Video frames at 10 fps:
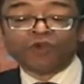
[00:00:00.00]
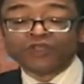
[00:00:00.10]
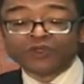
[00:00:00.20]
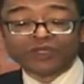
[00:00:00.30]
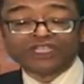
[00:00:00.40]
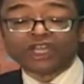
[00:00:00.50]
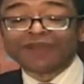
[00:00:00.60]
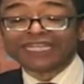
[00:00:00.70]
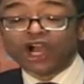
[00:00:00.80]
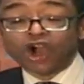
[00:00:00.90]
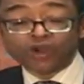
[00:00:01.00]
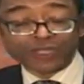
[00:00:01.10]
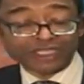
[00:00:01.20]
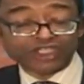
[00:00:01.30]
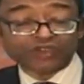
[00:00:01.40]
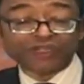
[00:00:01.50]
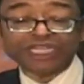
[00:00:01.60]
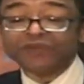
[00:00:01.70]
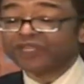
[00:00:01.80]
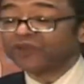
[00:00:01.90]
whether you want to talk about the auto
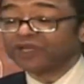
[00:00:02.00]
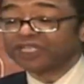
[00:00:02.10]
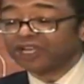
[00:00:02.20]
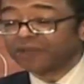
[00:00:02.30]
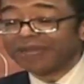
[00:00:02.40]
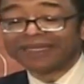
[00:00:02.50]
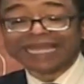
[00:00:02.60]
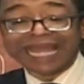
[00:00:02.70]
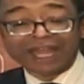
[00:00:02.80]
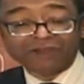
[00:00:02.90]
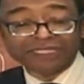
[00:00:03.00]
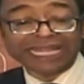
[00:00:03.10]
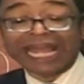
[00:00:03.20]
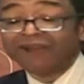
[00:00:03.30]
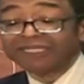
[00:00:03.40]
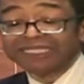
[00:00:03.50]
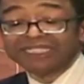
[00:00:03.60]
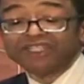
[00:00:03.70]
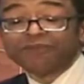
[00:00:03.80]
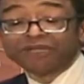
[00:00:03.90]
industry, whether you want to talk about the housing is
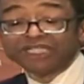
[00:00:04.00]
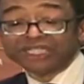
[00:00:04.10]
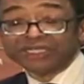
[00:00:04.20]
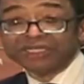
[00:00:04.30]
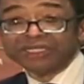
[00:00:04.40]
in a depression.